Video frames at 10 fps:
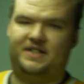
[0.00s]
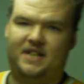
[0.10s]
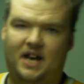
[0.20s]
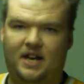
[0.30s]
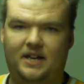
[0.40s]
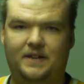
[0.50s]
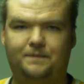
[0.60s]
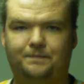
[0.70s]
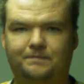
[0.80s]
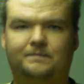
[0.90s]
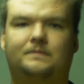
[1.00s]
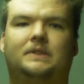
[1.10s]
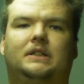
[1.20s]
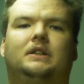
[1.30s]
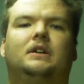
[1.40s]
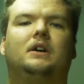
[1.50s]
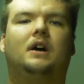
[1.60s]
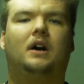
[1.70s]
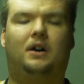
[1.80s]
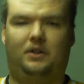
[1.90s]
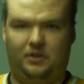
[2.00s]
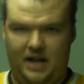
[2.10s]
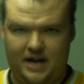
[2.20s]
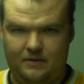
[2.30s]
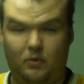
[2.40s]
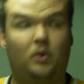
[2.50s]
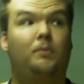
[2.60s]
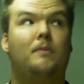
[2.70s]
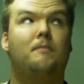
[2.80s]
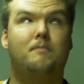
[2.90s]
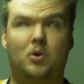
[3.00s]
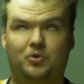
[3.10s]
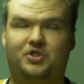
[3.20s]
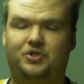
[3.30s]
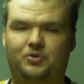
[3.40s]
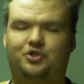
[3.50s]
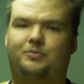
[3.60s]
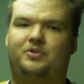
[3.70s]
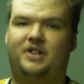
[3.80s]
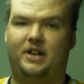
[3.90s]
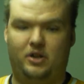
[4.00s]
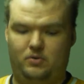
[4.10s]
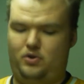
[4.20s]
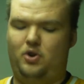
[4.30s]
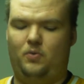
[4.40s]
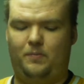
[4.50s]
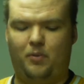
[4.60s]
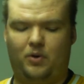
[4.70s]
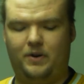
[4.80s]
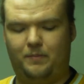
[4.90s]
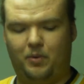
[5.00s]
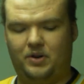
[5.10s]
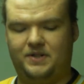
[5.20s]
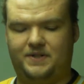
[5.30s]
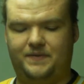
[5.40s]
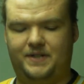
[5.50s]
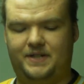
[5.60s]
design. A lot, well, most YouTubers I know know the importance of